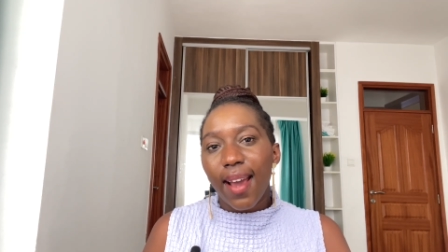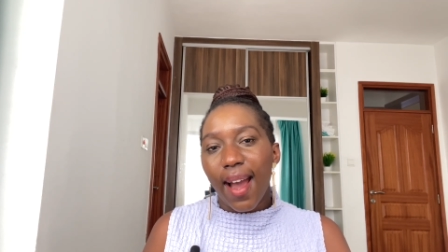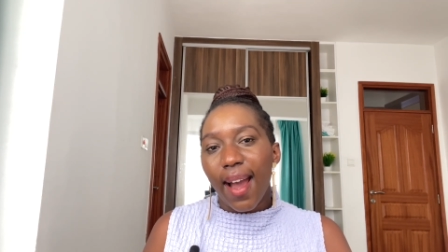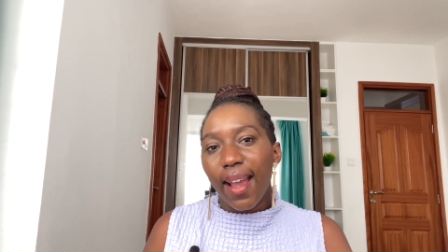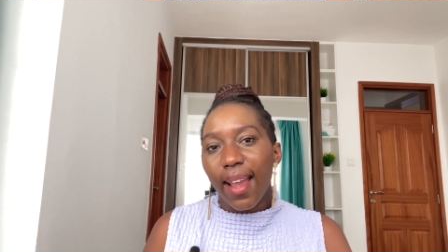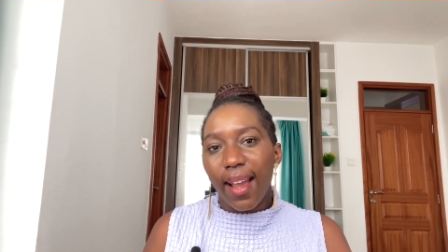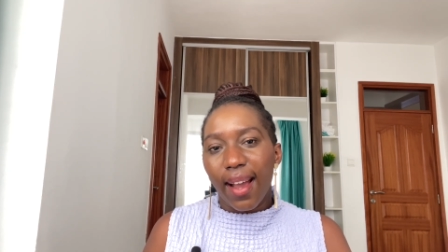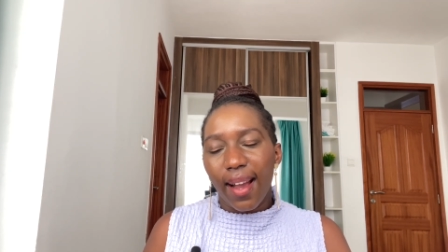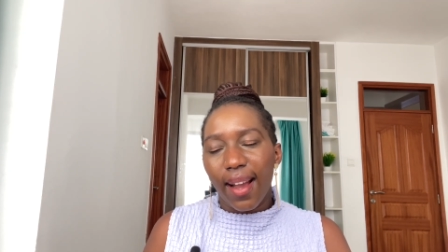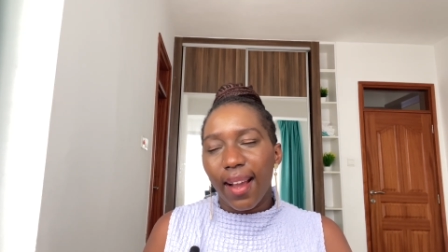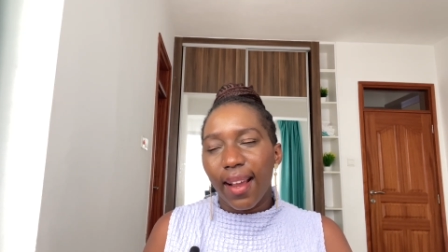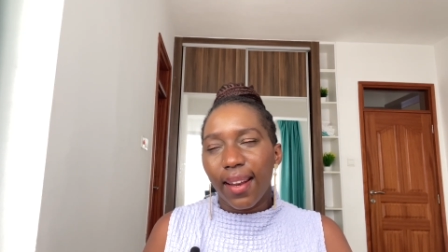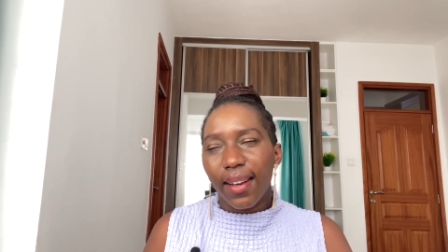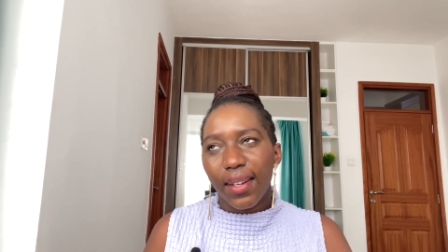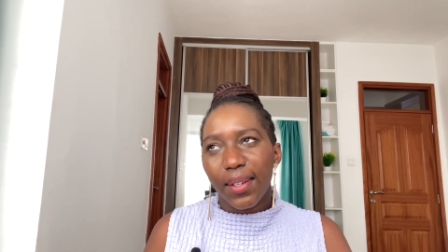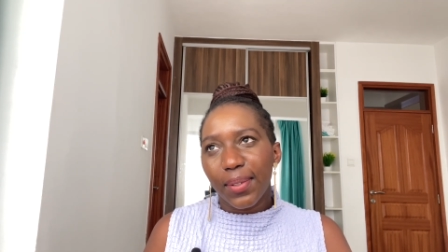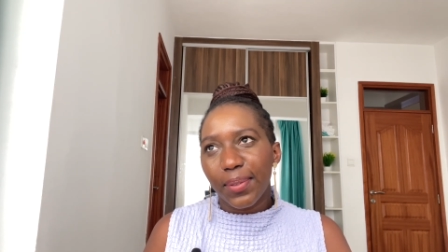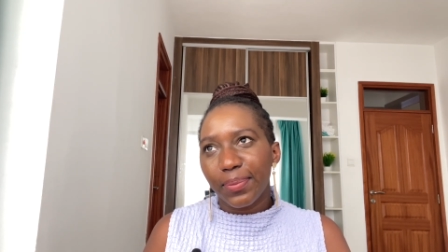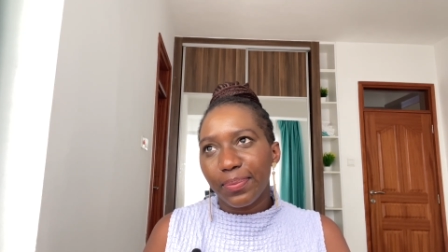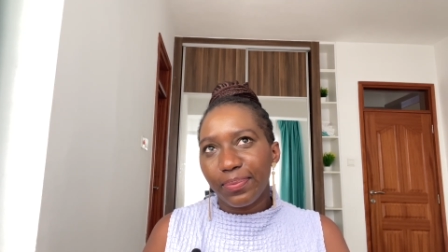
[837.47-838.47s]
I
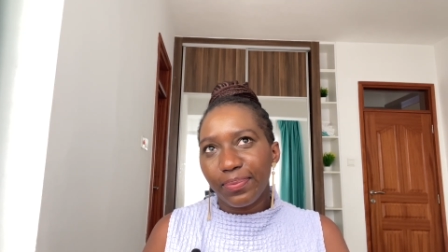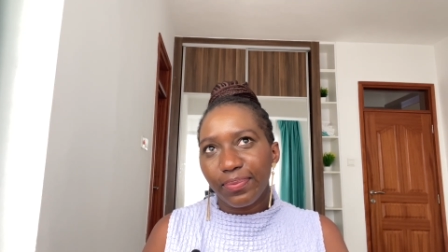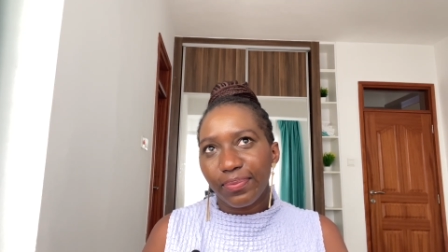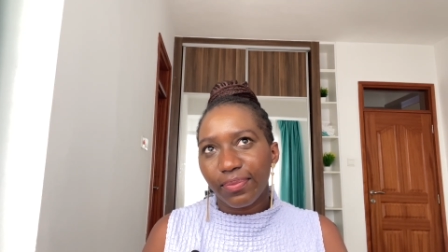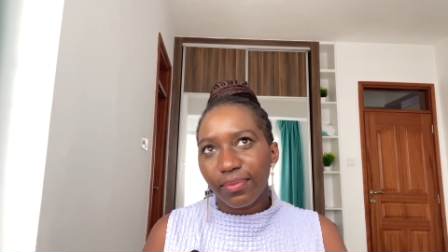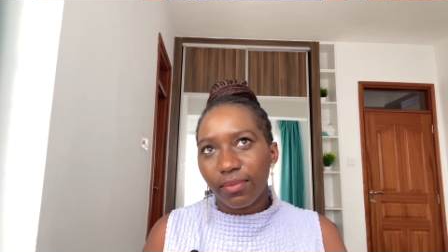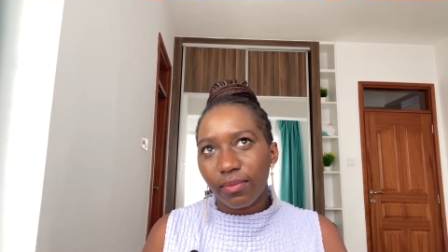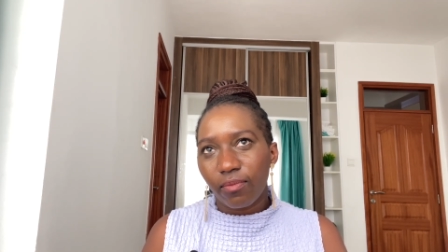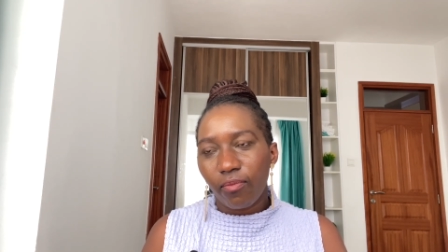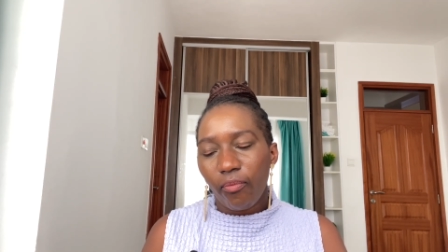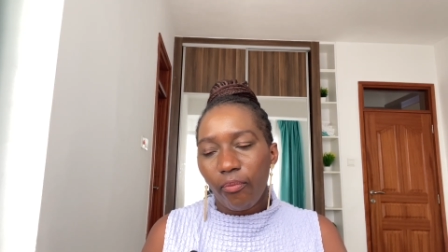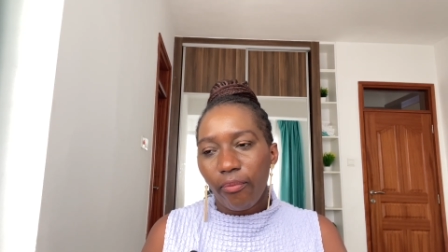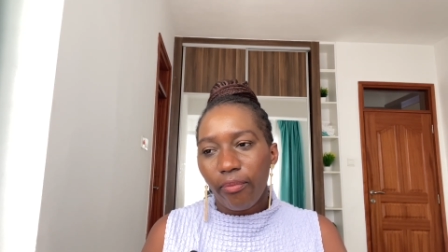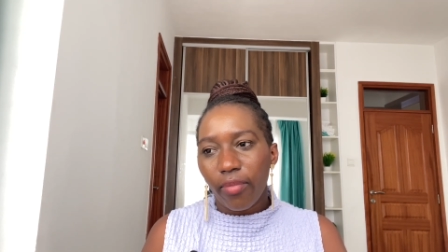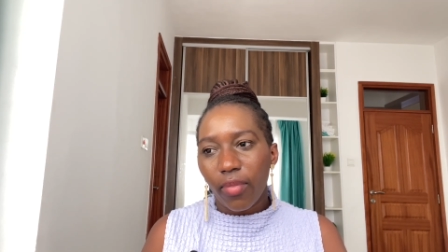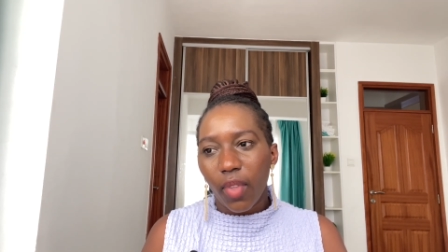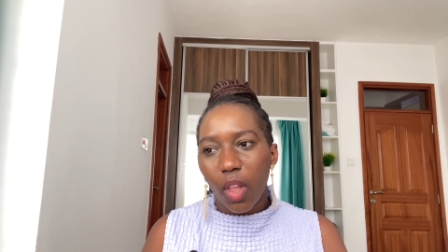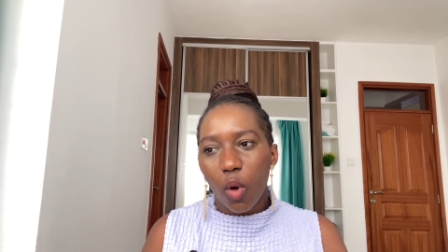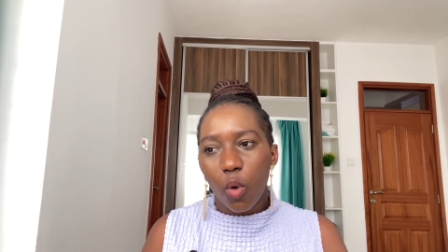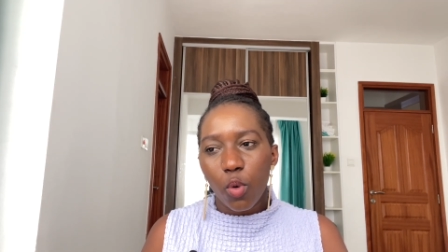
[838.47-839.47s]
had
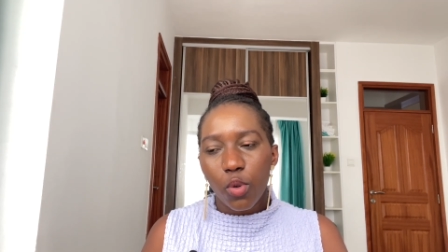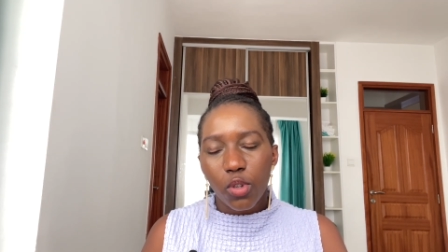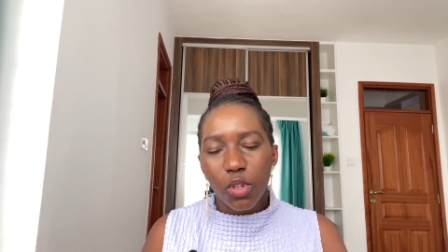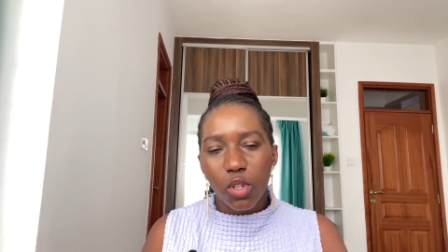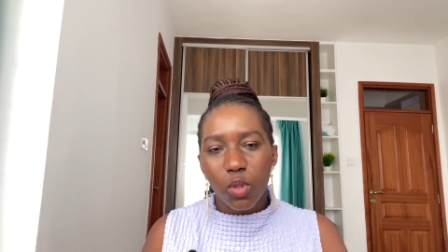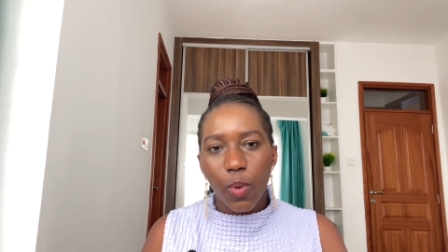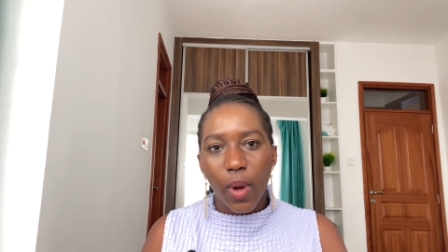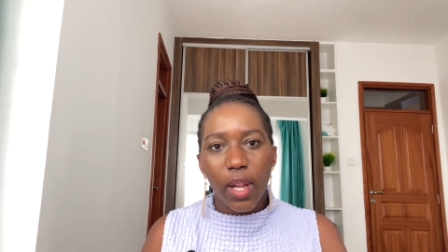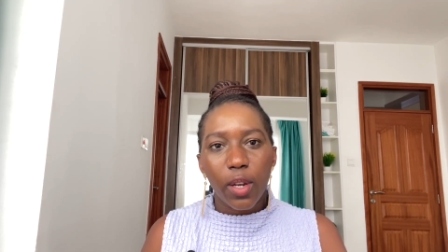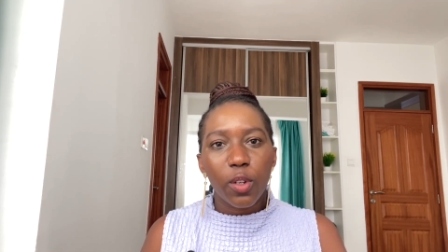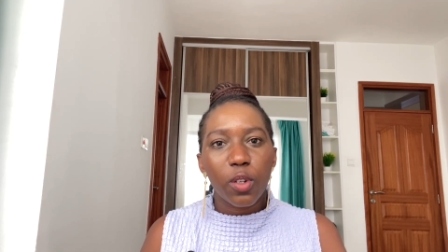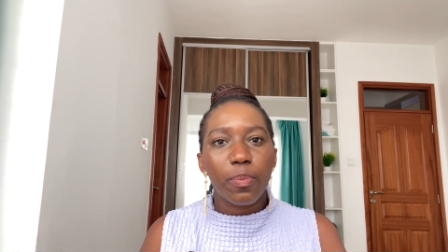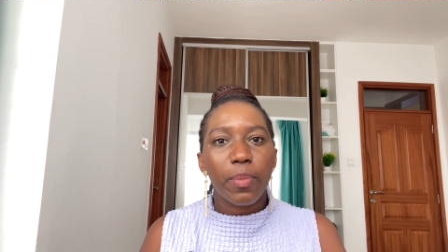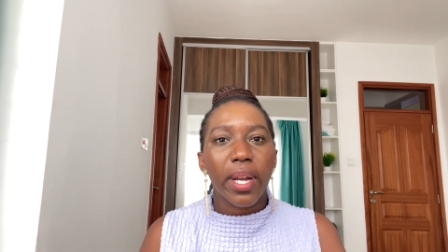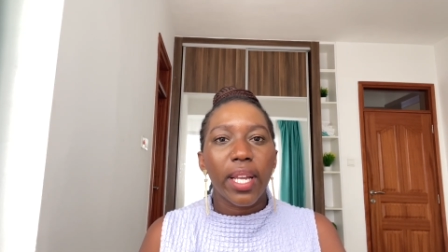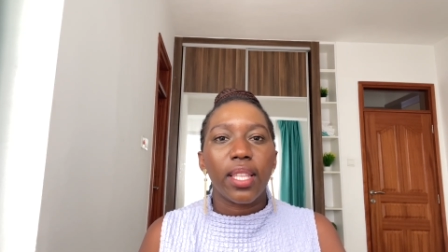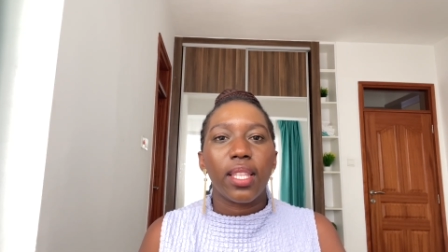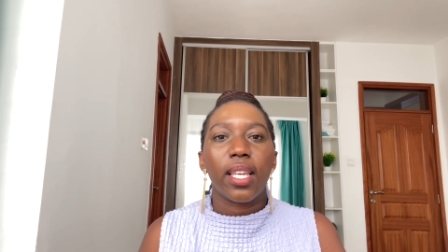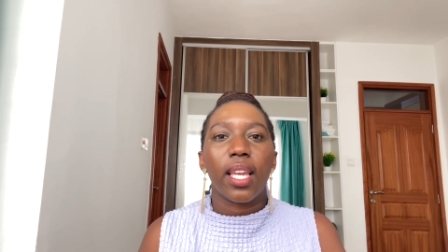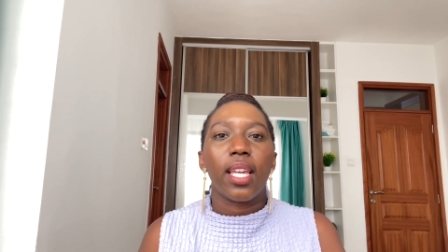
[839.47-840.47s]
was swallowed
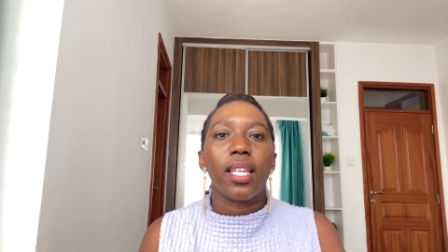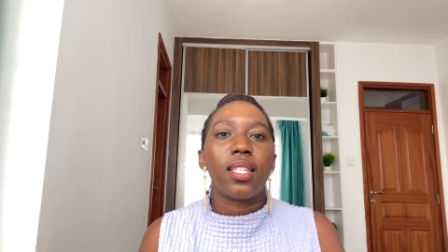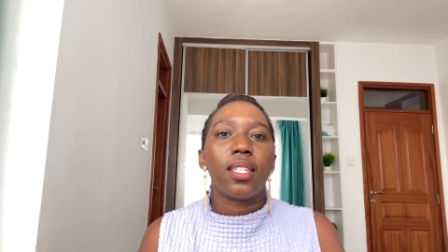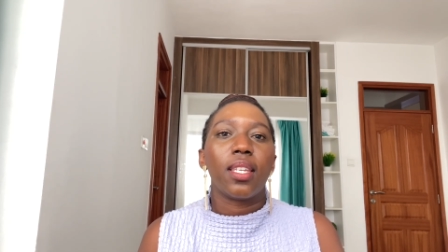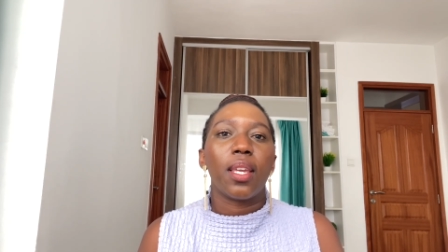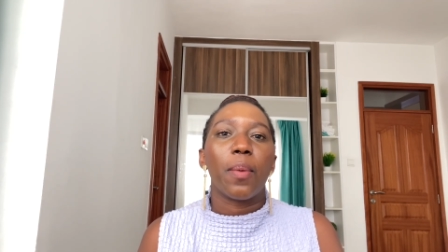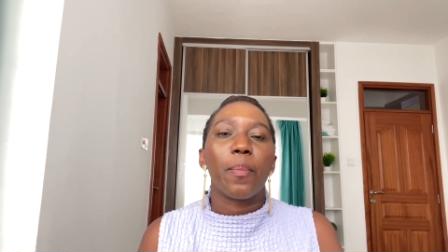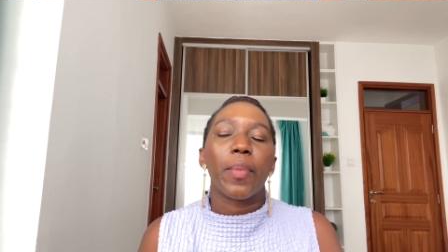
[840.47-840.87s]
by the A T M